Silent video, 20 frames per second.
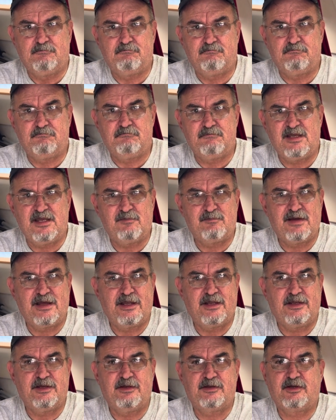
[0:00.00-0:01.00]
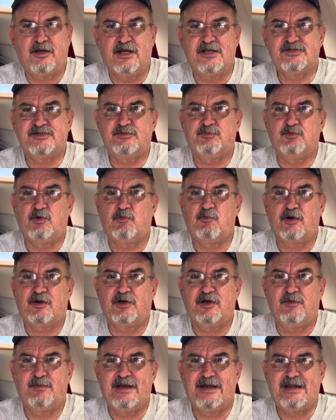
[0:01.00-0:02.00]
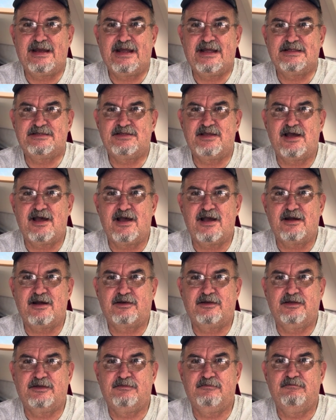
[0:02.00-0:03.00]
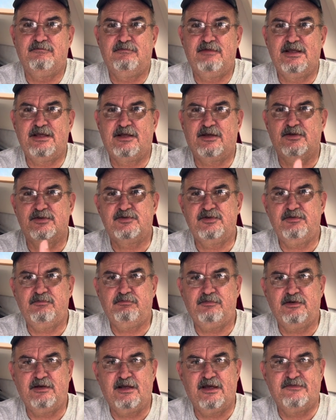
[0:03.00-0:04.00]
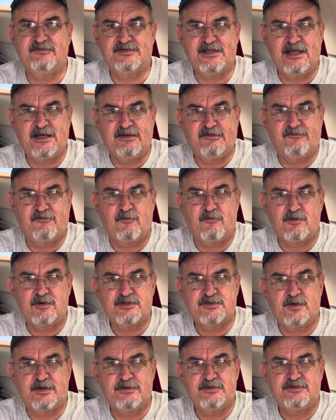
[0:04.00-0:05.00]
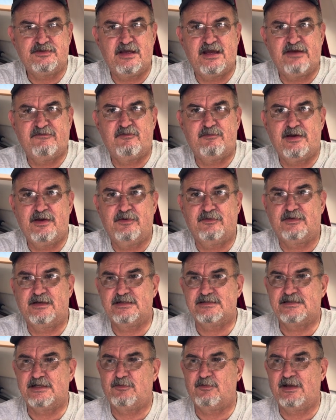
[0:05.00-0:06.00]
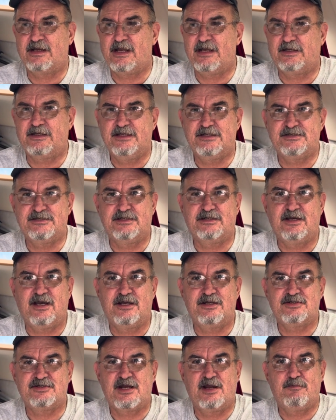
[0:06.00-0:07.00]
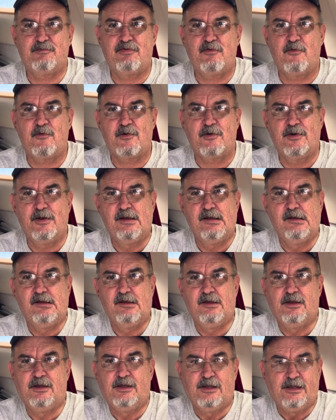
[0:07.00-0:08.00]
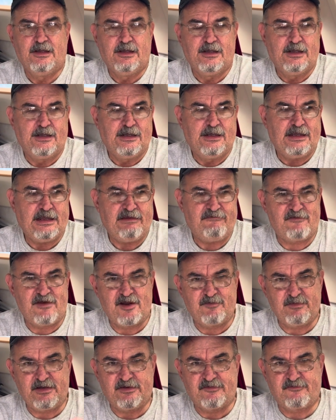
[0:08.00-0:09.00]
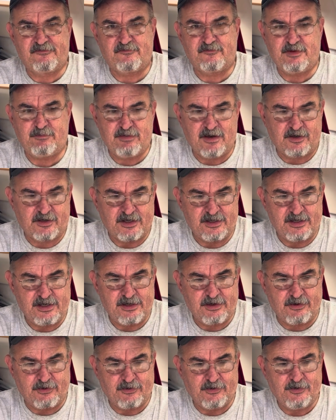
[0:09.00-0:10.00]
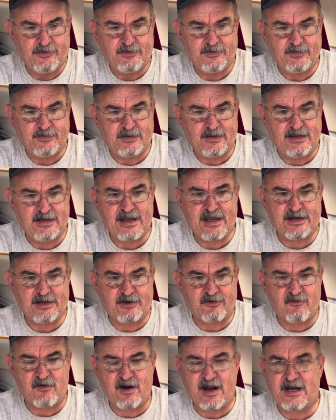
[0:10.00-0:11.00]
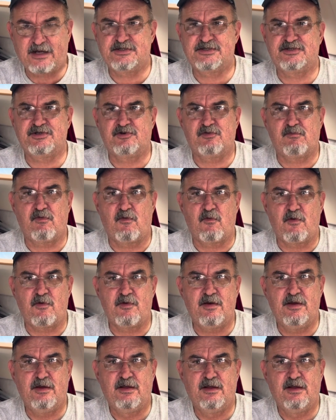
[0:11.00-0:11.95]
me and my cousin were working on my dad's dock, and he goes, you love sailing, Forrest, why don't you have a boat? And I was like, well, I got kids in college and I'm poor. He found me a free Buccaneer. It had a cracked centerboard.